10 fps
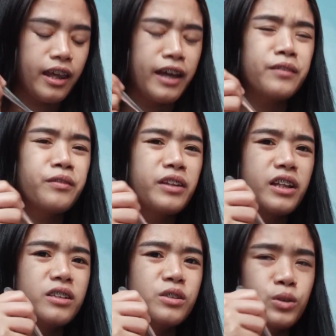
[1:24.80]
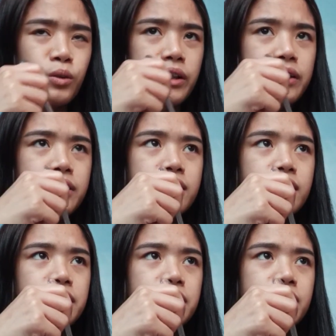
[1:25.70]
can't really enjoy it
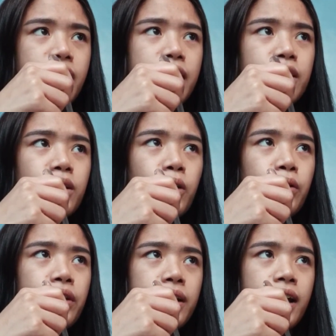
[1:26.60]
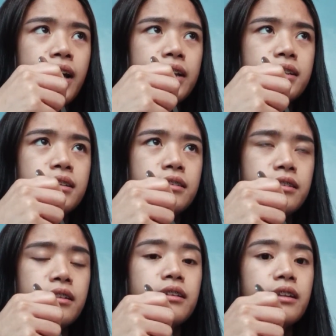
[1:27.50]
since I know that I
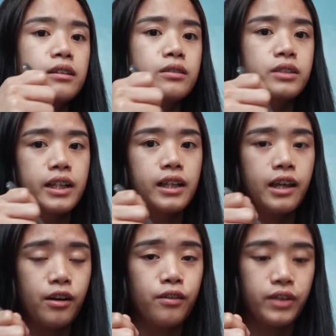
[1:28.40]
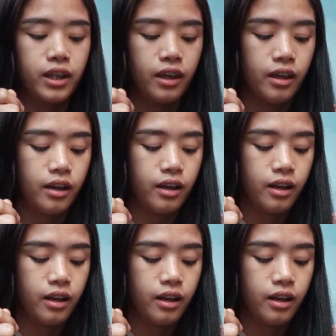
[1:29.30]
still need to take care of a kid.